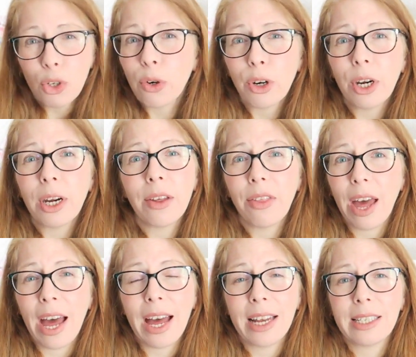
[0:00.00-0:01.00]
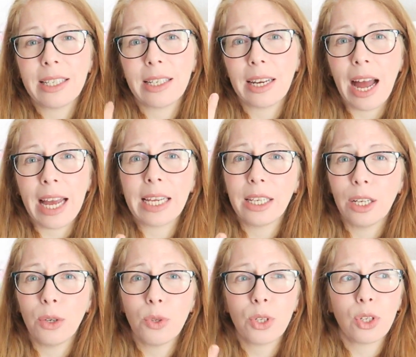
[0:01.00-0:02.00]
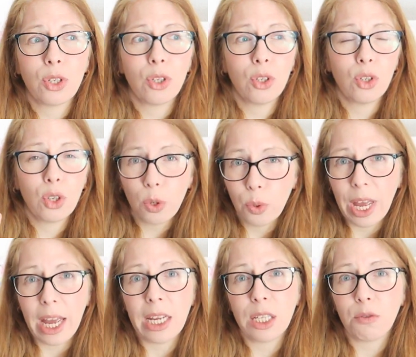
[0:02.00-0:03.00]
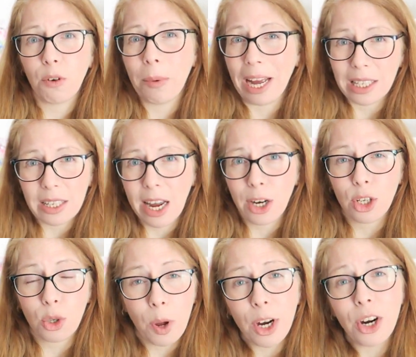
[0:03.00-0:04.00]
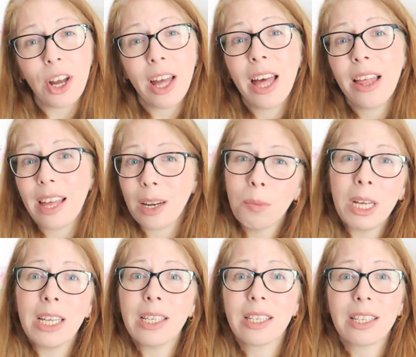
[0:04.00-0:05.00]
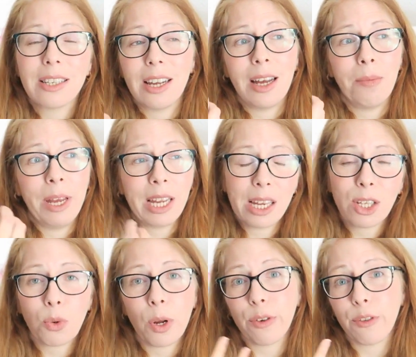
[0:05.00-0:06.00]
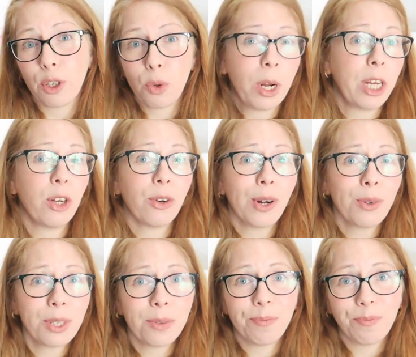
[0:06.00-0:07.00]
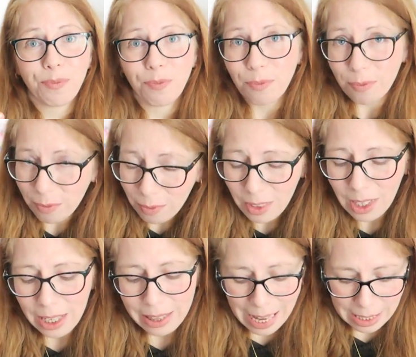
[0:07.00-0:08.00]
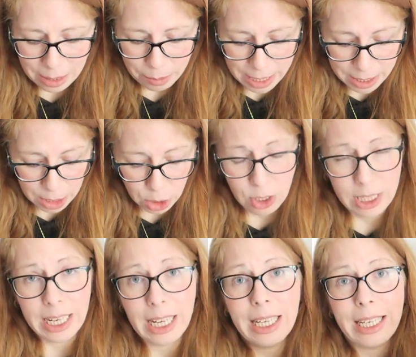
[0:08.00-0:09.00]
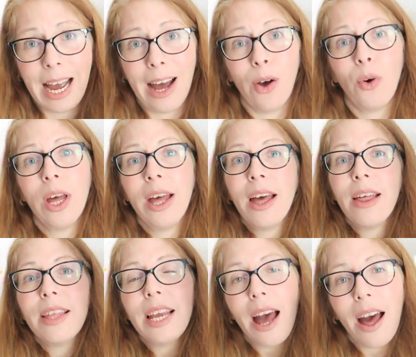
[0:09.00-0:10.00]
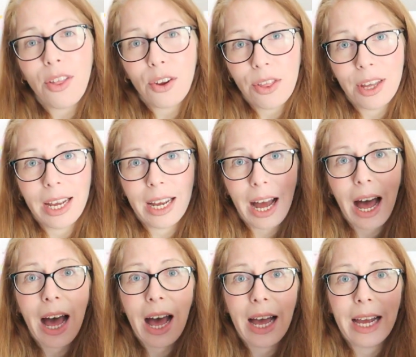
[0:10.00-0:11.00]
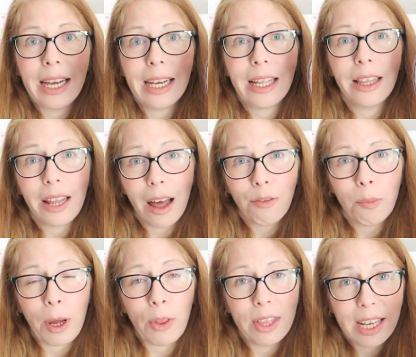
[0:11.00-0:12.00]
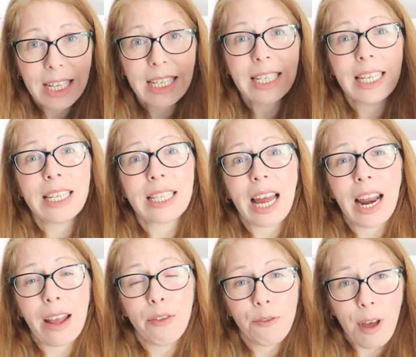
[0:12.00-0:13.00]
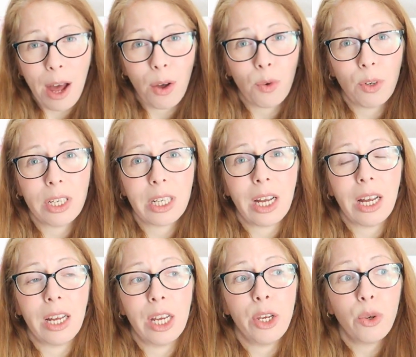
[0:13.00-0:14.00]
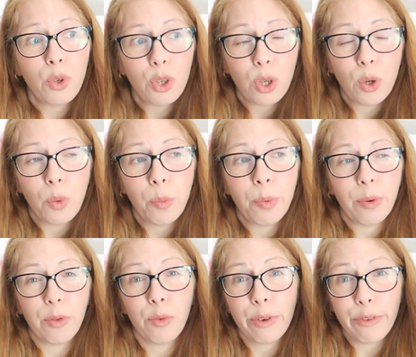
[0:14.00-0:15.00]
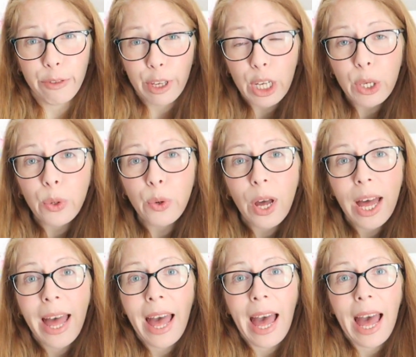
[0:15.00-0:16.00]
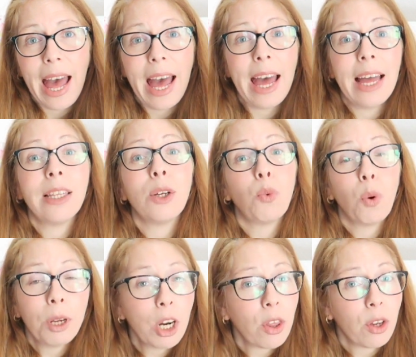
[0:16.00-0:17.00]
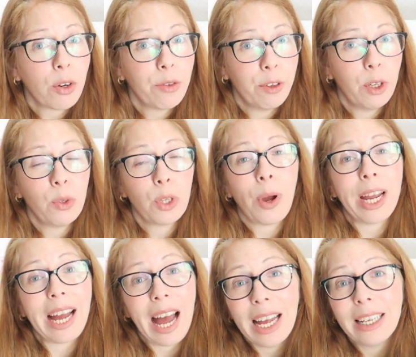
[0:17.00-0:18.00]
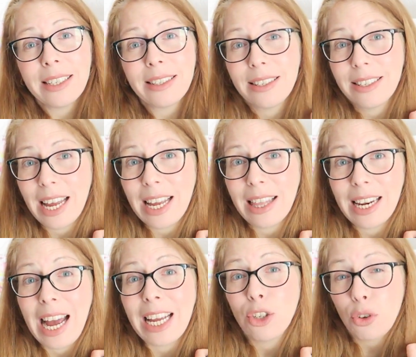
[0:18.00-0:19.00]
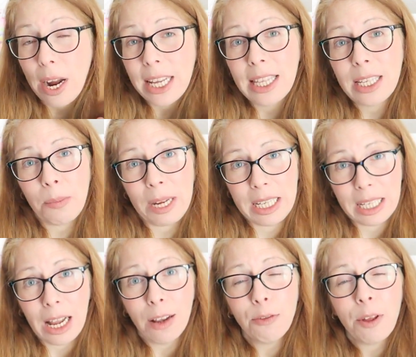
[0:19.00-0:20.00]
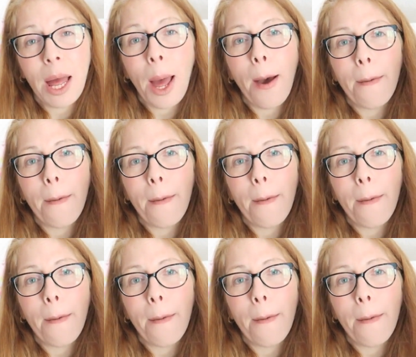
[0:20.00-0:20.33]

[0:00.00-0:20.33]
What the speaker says: sure that I can use 2 cakes for my entire sweater. That means I'm making a sweater for 20 euros. That to me is a good deal. Now, the other thing I love about this is that I found a YouTube review, and the woman on the review, so I can't say that I tried this myself,